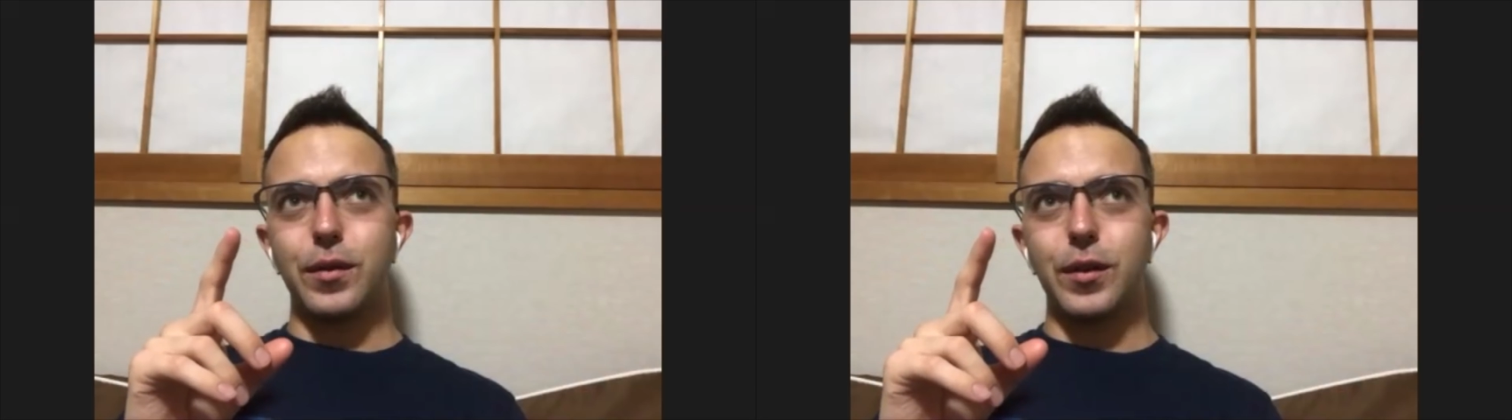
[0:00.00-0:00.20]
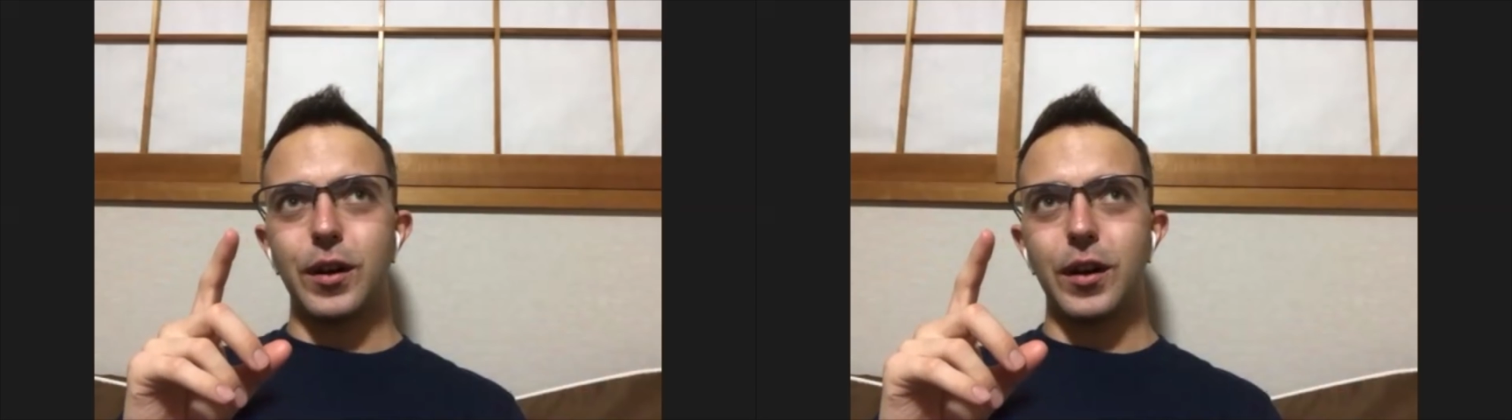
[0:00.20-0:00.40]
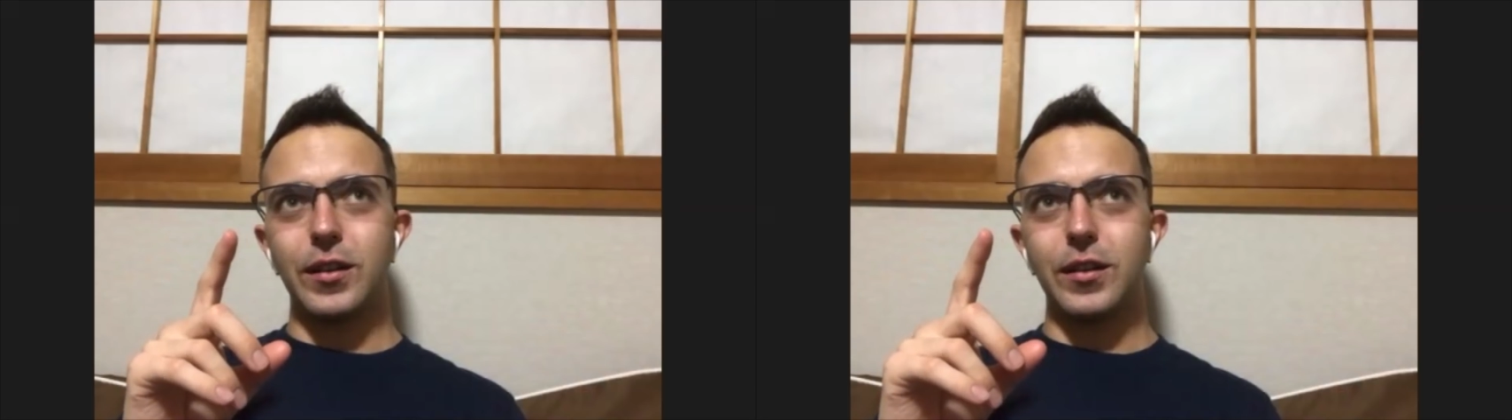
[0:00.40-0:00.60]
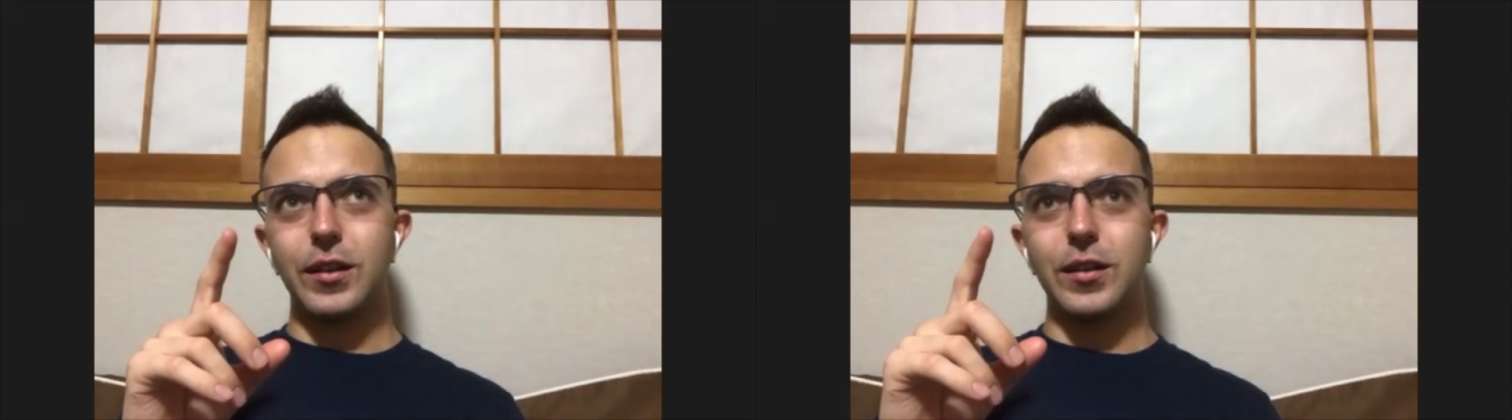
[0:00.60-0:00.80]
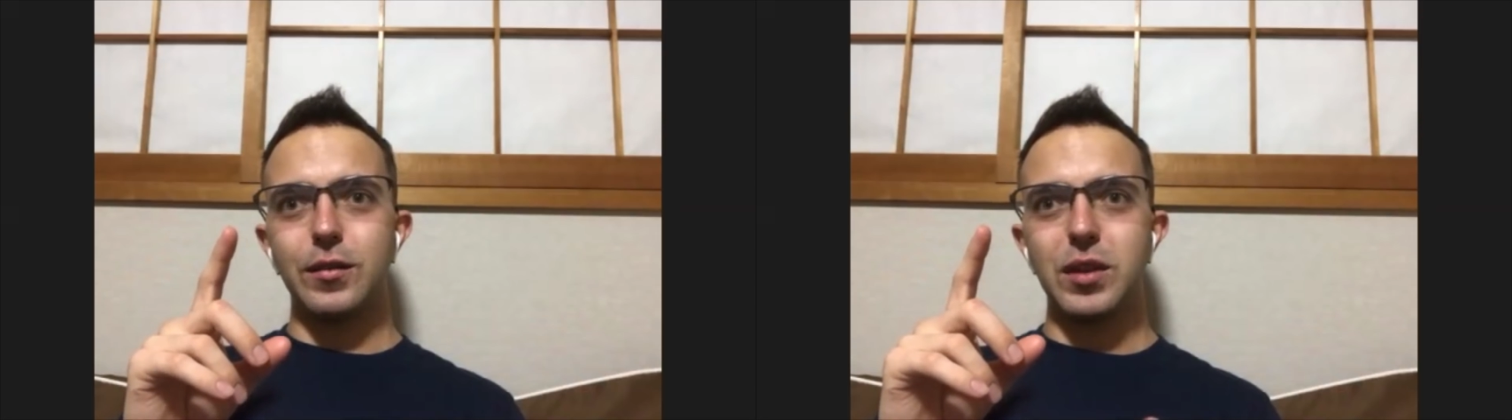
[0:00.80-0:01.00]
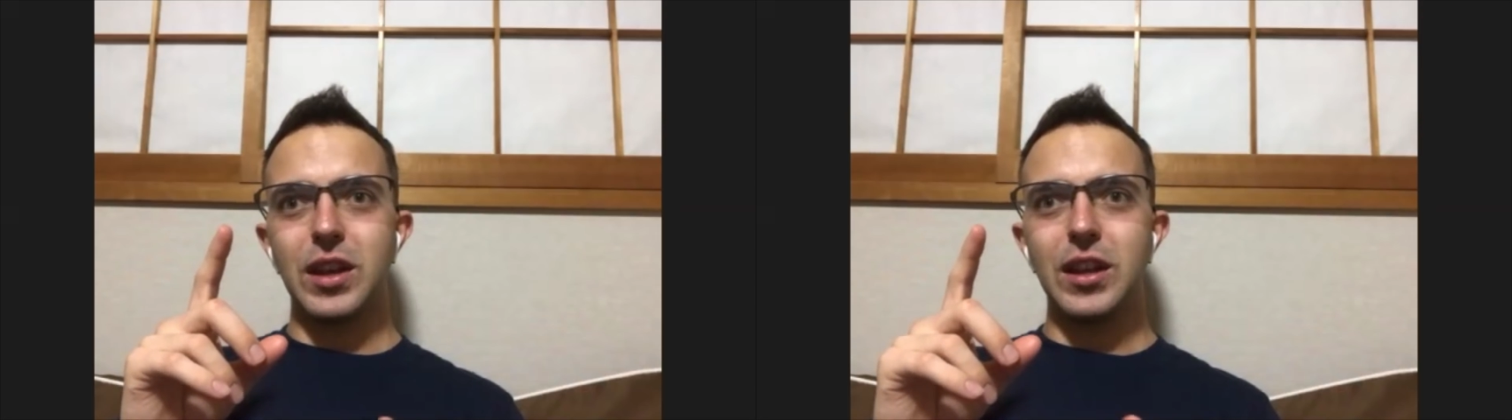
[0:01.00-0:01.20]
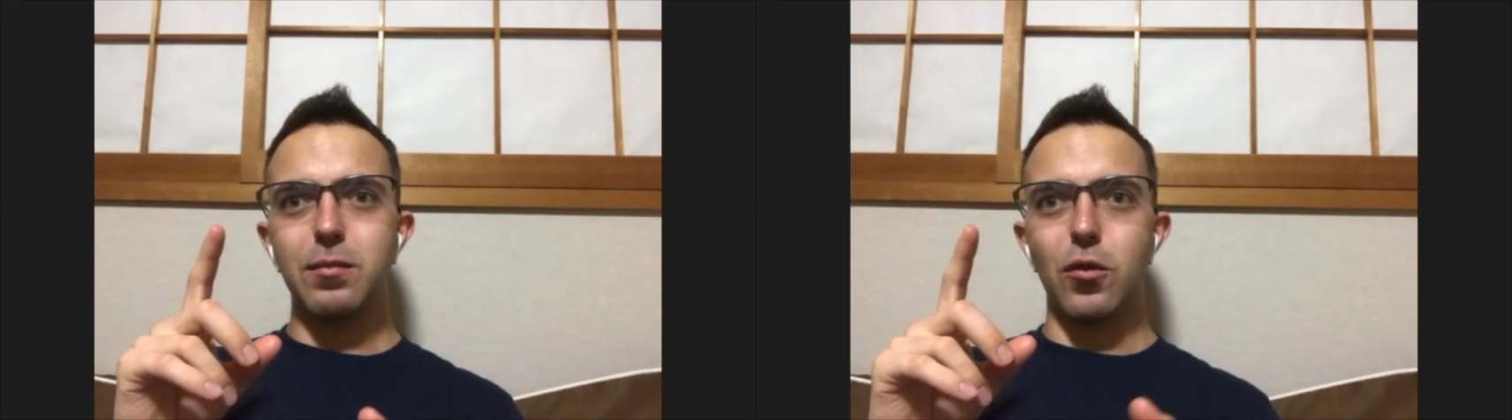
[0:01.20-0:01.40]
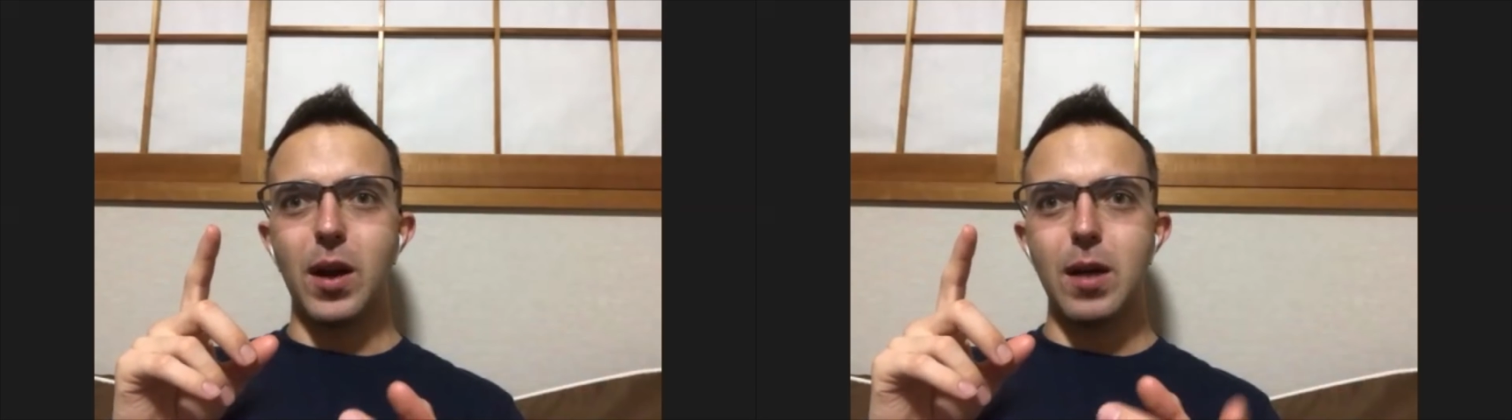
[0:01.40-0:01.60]
and then beginning
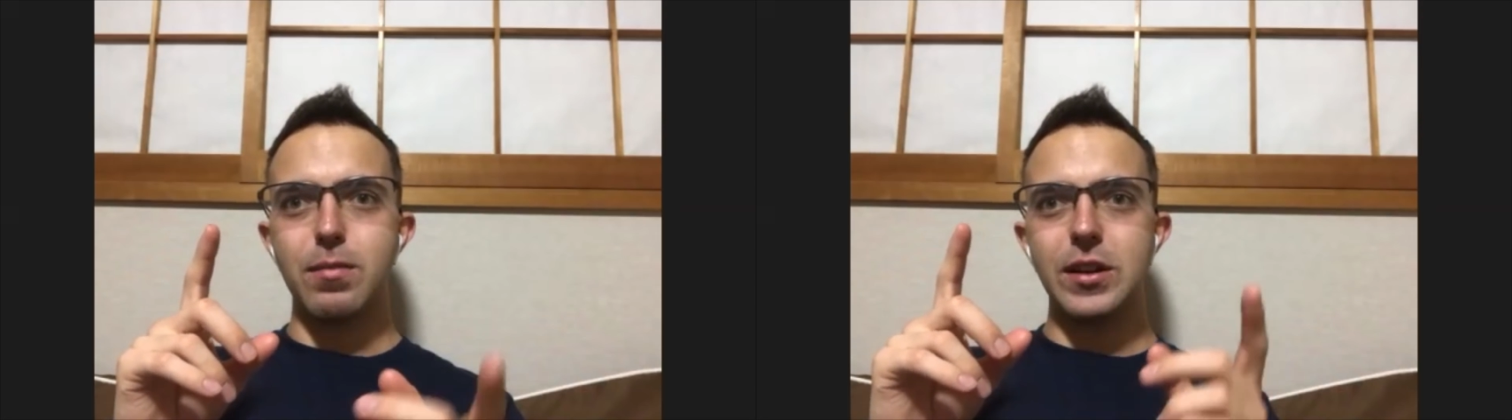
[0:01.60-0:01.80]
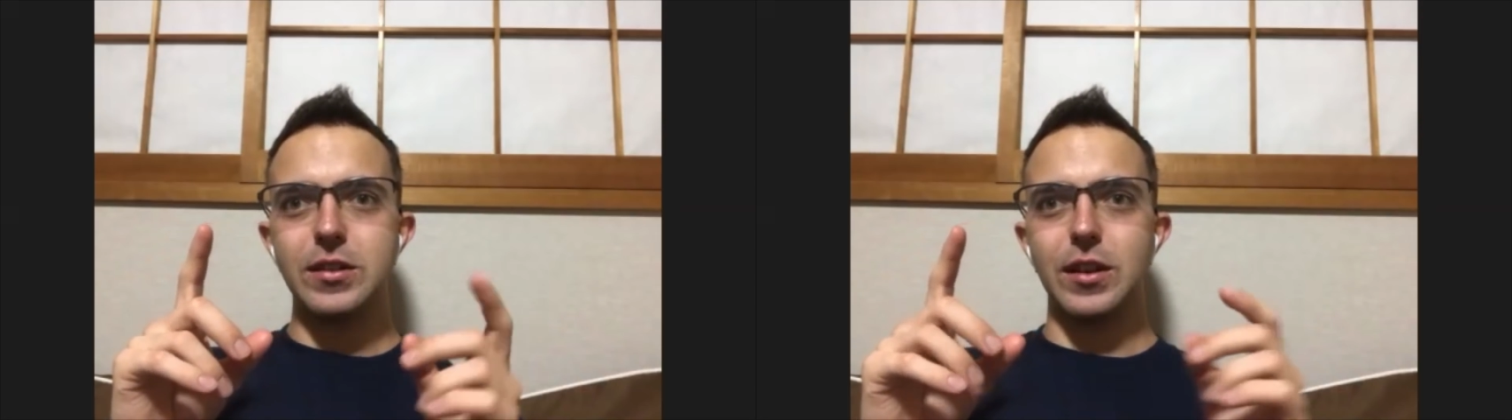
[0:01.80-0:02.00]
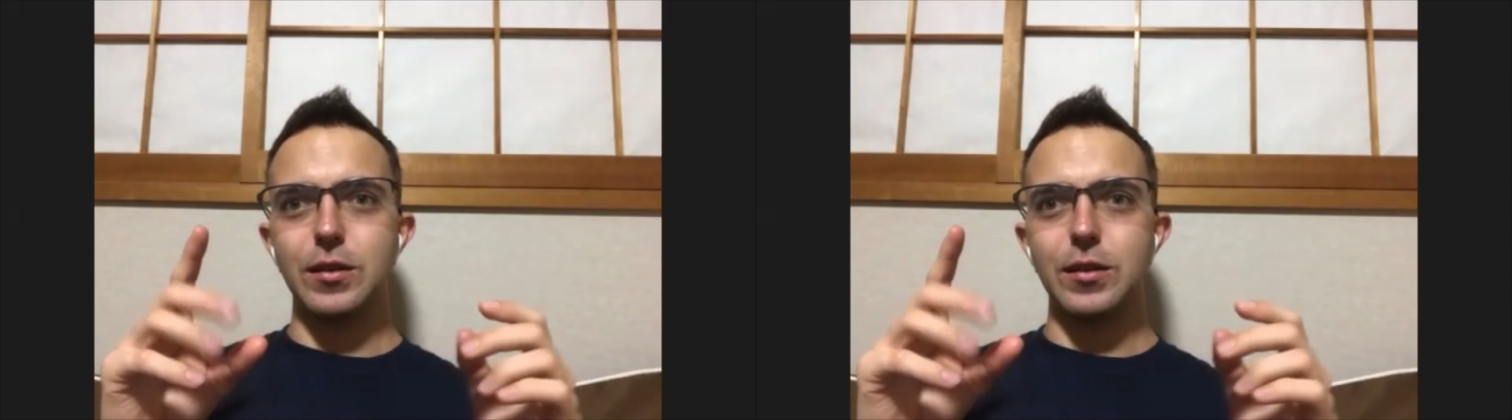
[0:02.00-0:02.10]
of my apprenticeship,